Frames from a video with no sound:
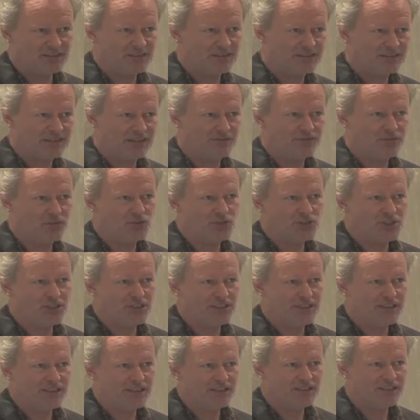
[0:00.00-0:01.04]

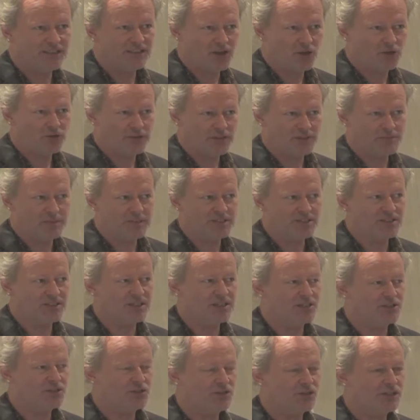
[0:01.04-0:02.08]
unfortunately. No explicit
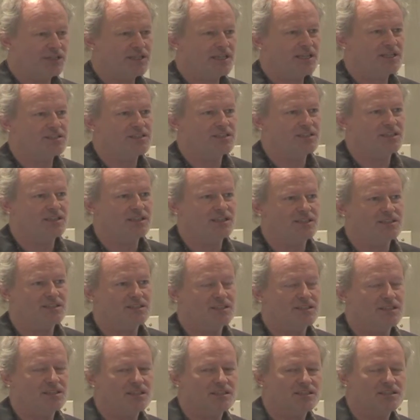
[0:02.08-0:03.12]
history, that's in
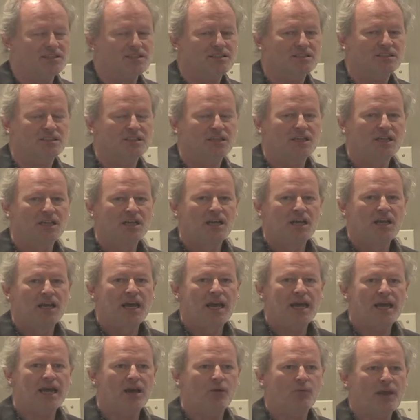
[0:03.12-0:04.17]
STS.
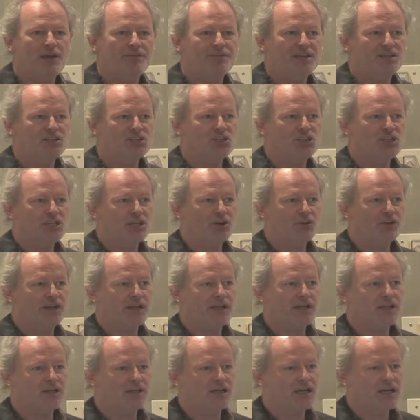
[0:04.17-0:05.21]
And we have
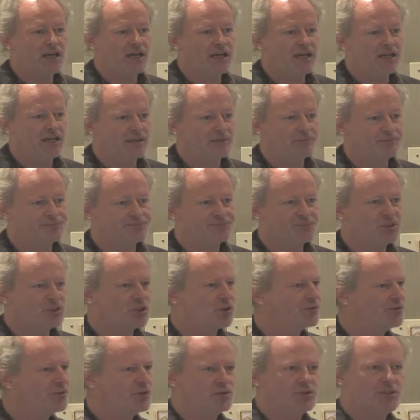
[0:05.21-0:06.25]
engineering,
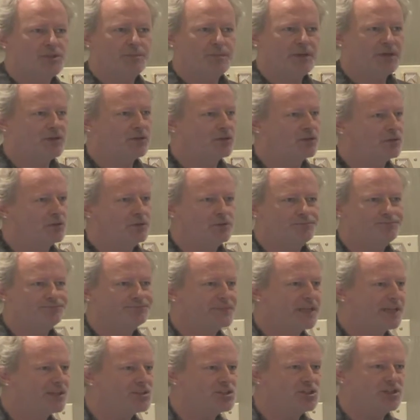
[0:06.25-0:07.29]
sort of your typical
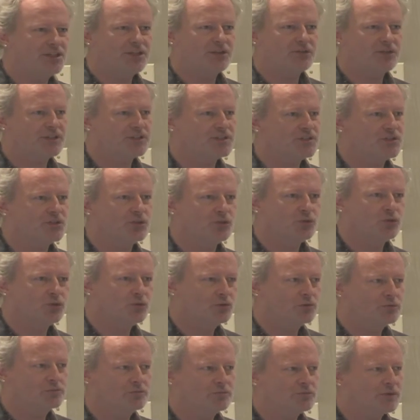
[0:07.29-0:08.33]
engineering
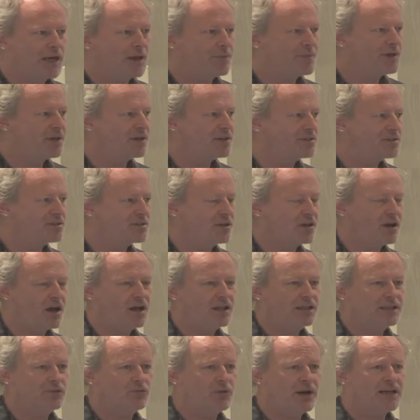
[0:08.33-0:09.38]
school. RPI is
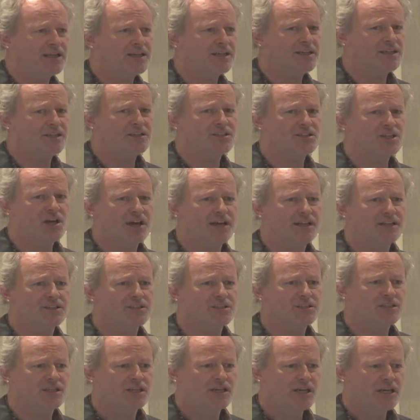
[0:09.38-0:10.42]
highly rated
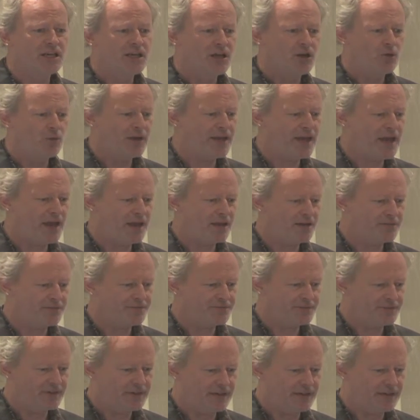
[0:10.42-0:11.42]
science. We have